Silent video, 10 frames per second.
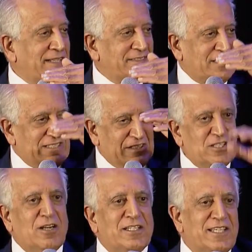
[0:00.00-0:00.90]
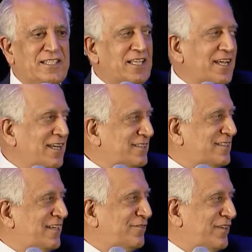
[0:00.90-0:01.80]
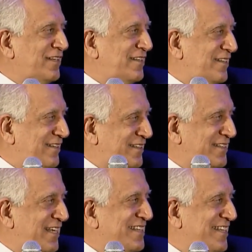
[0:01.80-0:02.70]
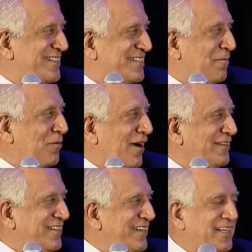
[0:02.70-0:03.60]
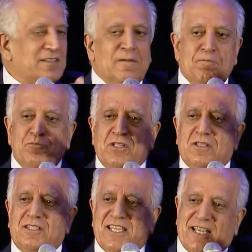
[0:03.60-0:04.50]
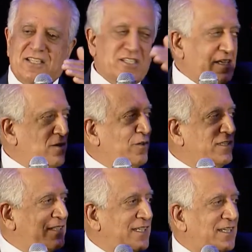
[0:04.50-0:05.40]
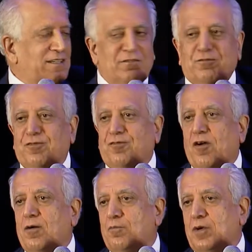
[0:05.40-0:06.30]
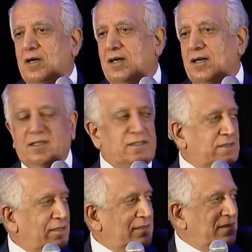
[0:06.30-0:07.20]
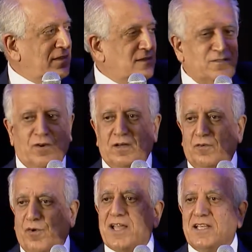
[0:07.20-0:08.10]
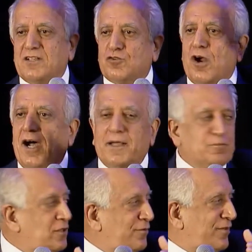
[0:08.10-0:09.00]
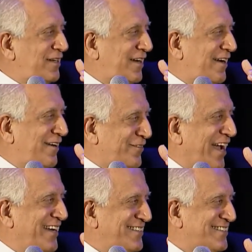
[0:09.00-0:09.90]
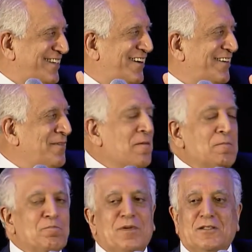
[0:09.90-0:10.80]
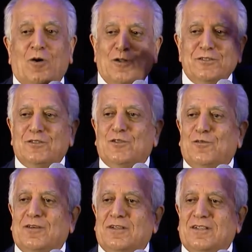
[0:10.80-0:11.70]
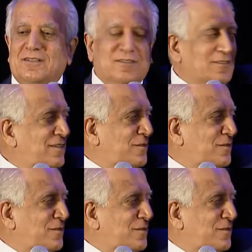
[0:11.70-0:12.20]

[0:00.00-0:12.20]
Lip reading: consolidating itself in the Indian subcontinent, seeking security from the raiding tribes of Afghanistan, but also to